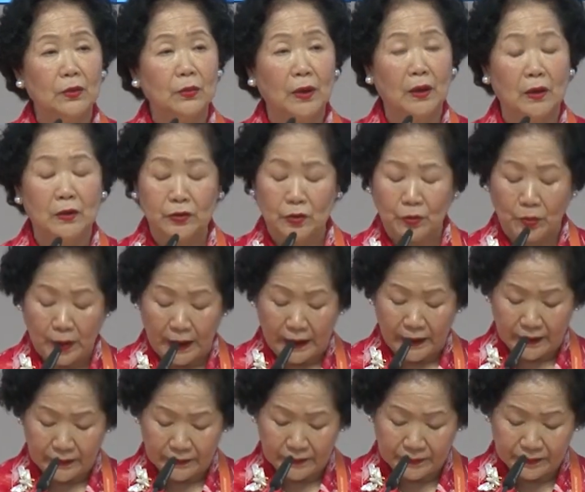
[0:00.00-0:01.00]

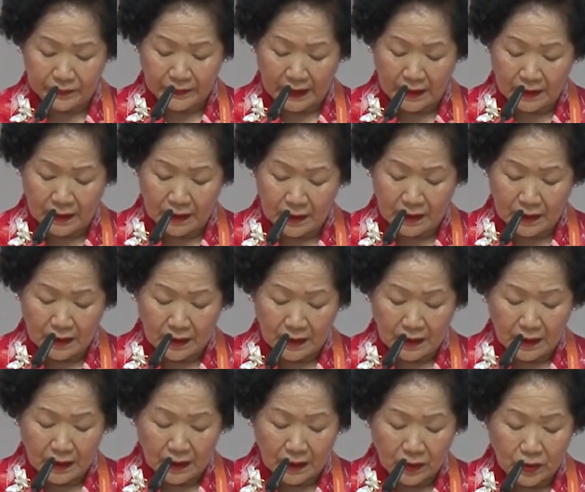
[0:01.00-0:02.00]
worldwide.
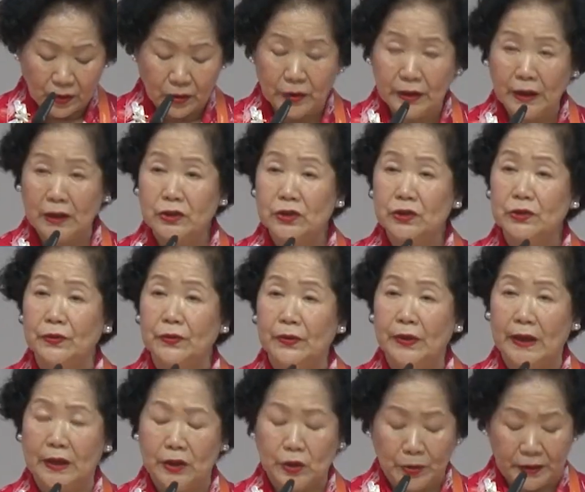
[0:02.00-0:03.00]
According to
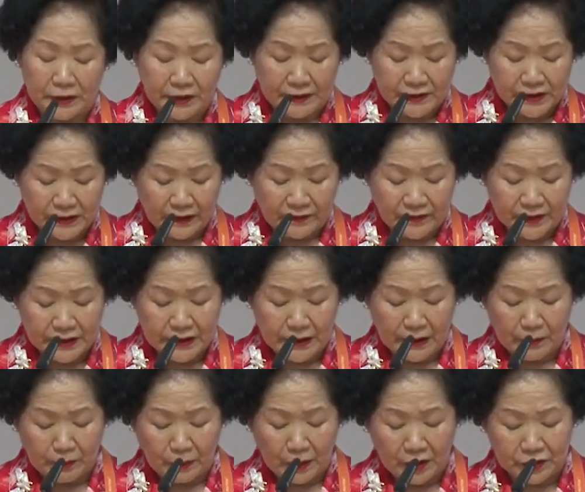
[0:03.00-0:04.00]
the
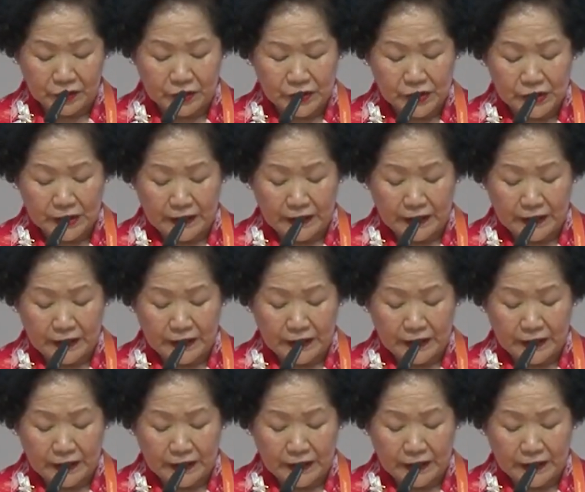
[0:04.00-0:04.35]
2017 Modern